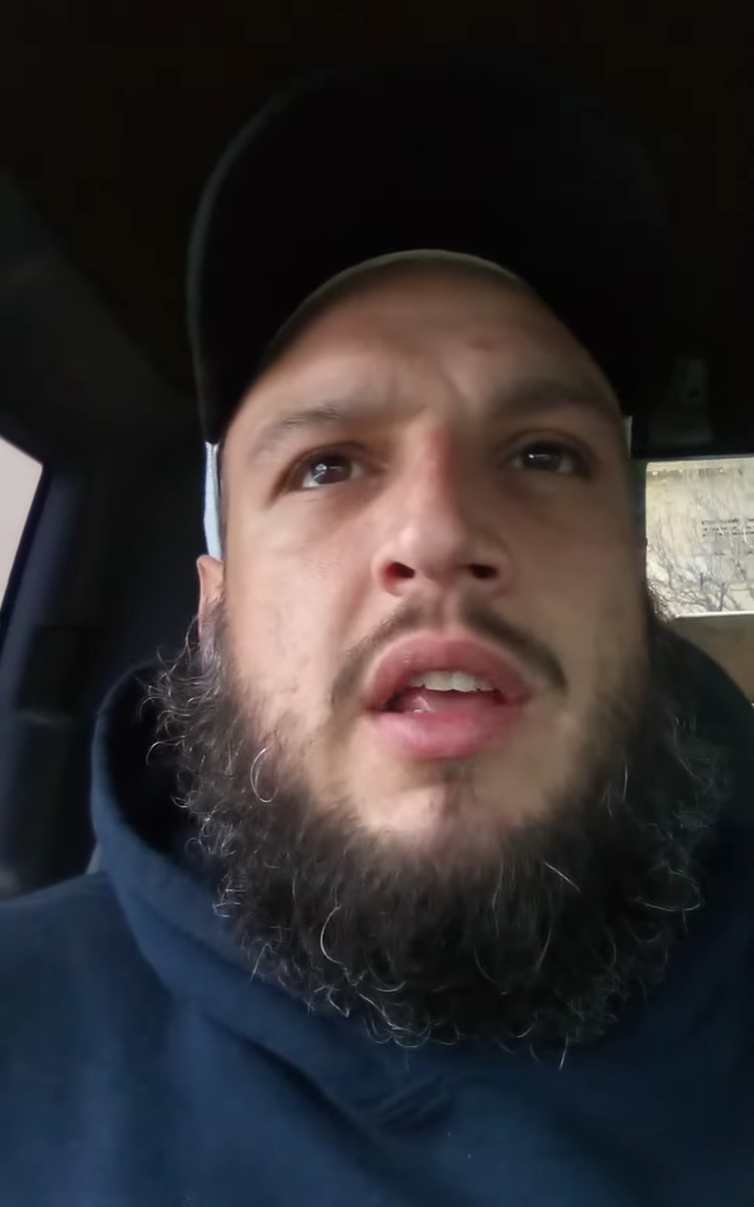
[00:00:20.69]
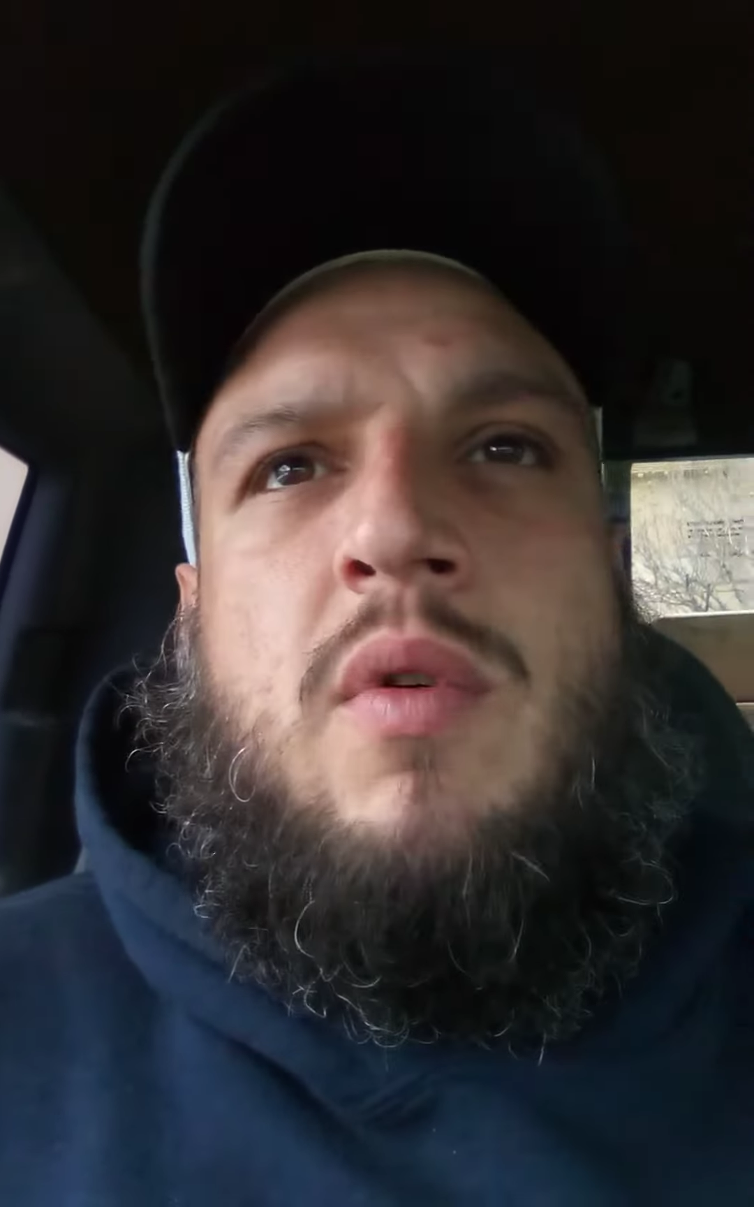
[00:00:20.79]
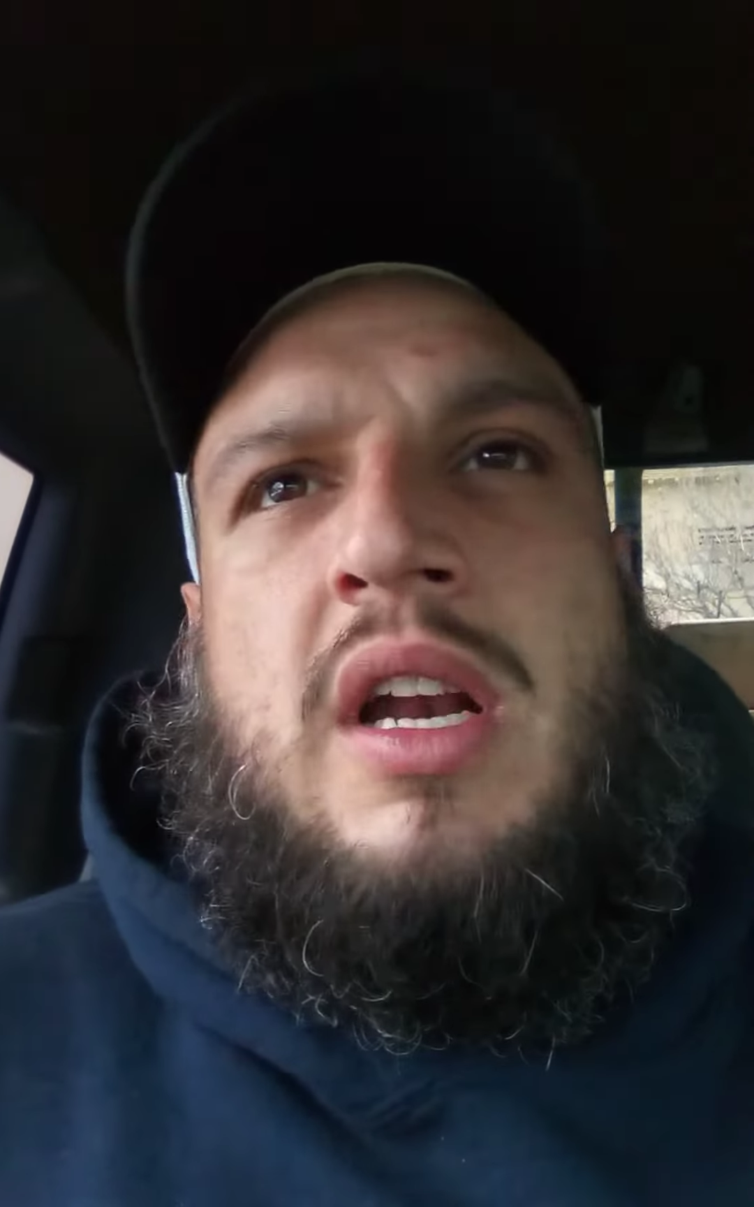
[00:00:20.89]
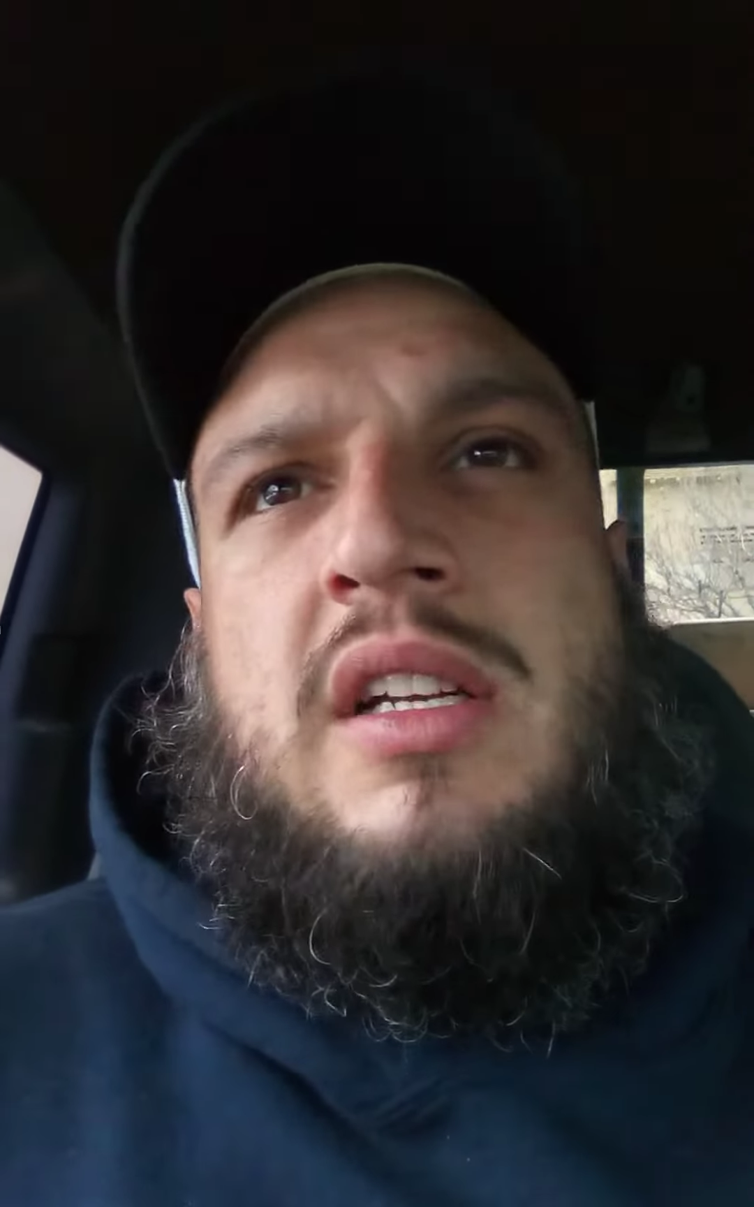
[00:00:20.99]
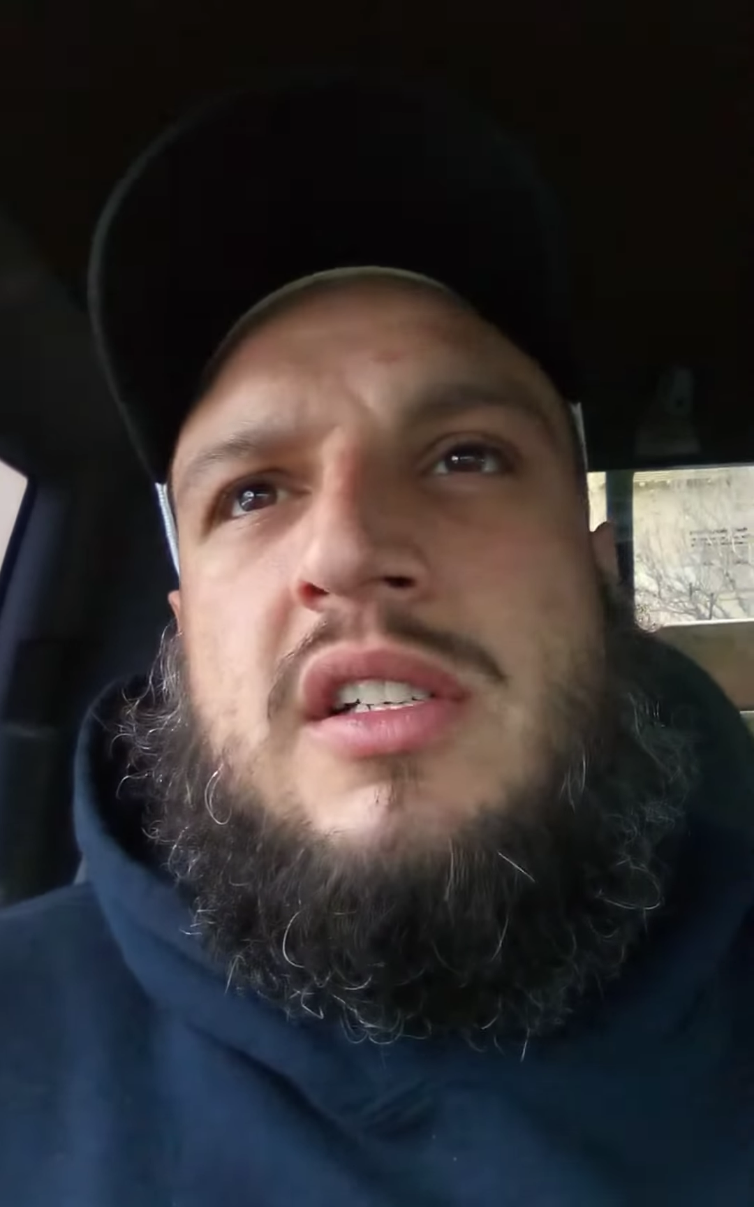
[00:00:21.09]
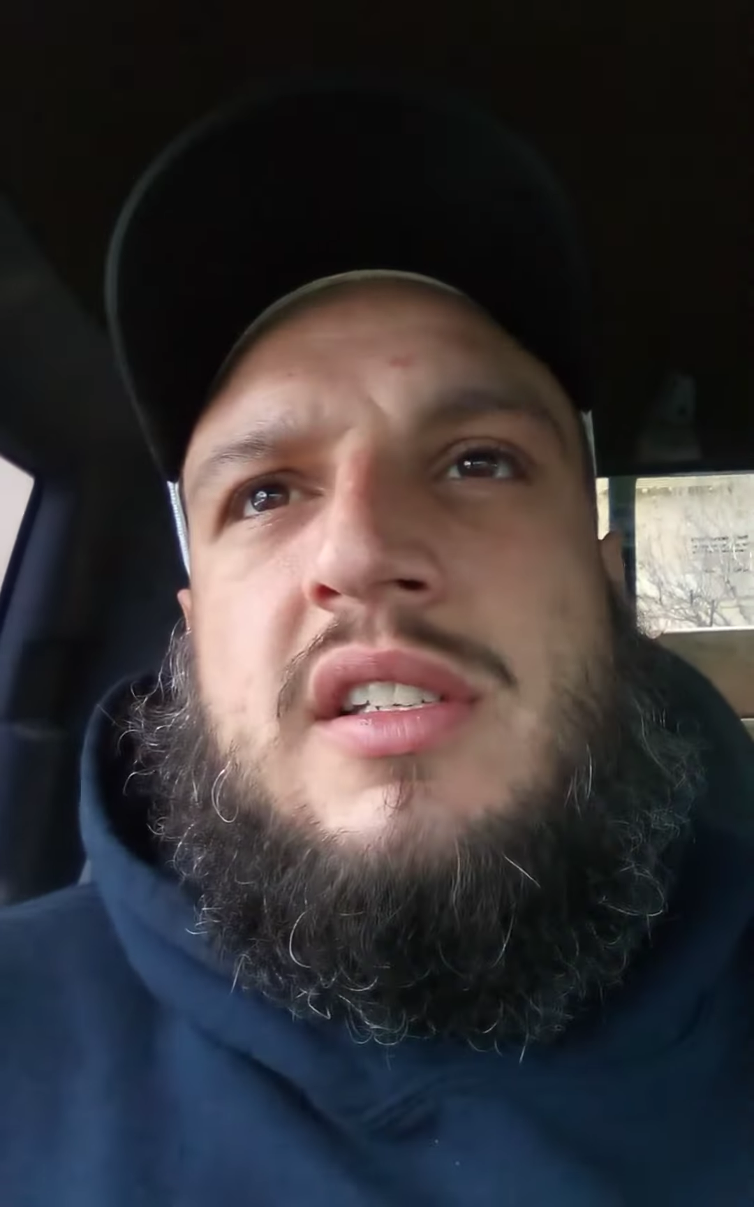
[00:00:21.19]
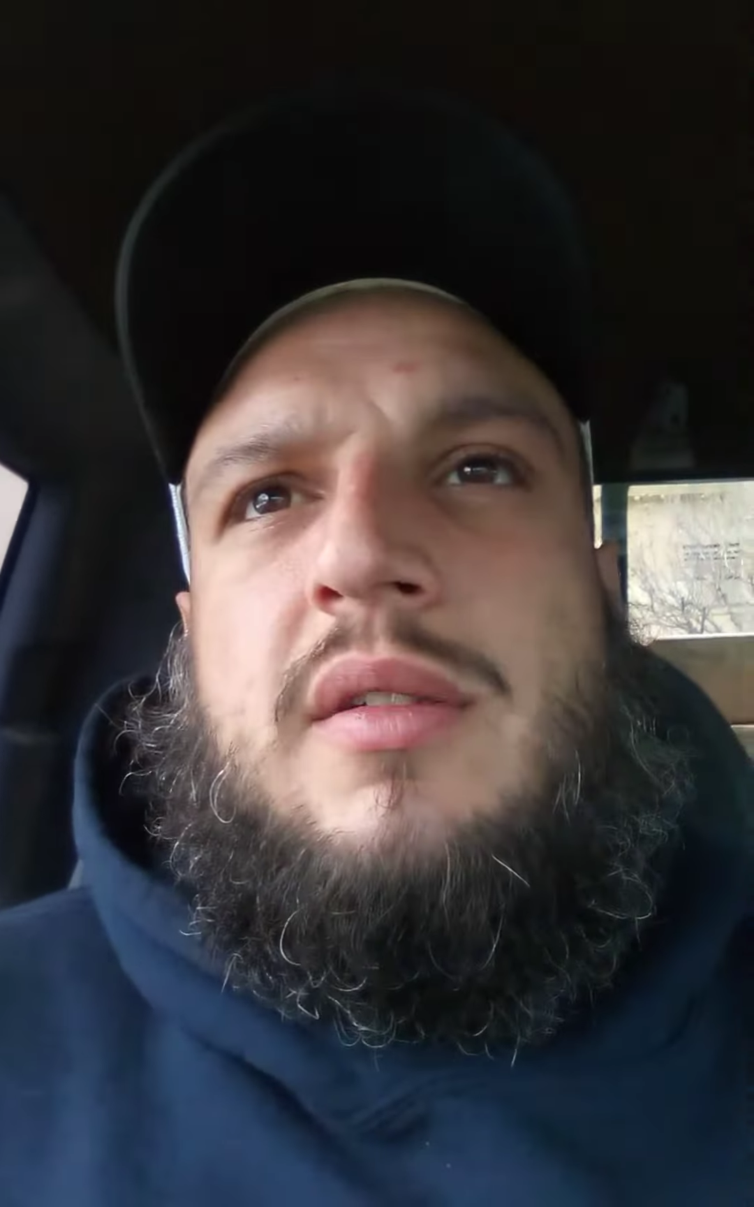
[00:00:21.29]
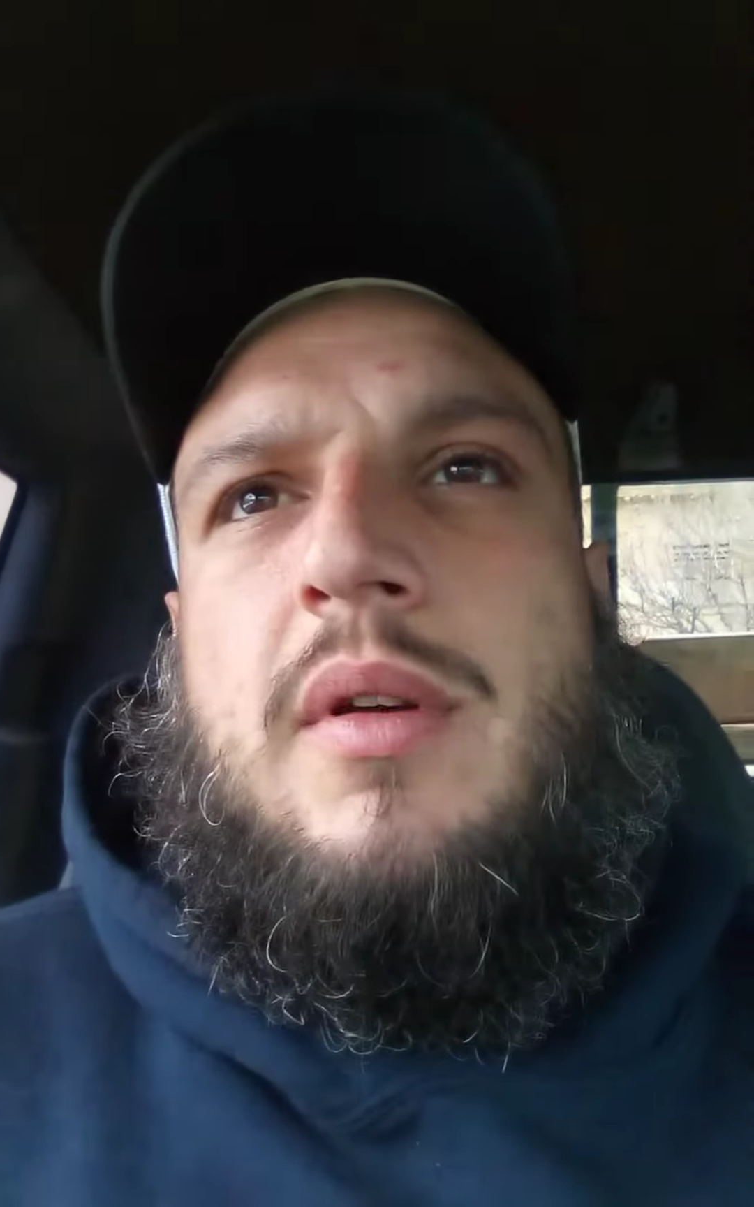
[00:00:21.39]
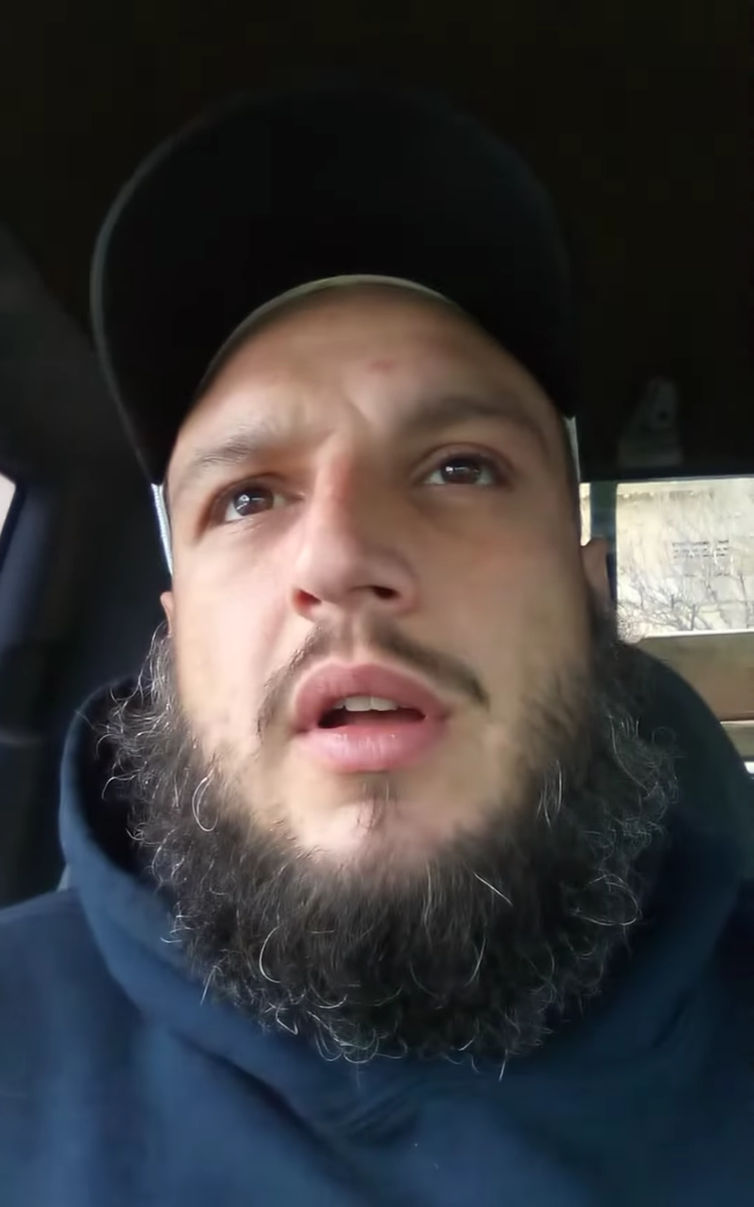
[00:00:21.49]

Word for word: want to just